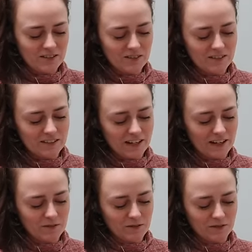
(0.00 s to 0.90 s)
told to
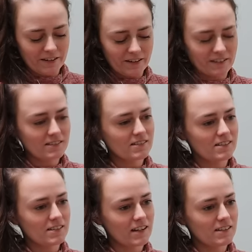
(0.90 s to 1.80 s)
take it between
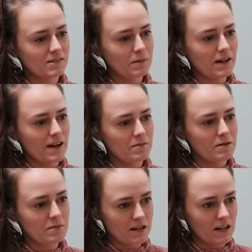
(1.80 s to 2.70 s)
6 p.m.
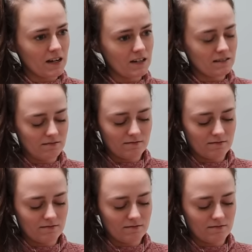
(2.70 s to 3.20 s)
and midnight.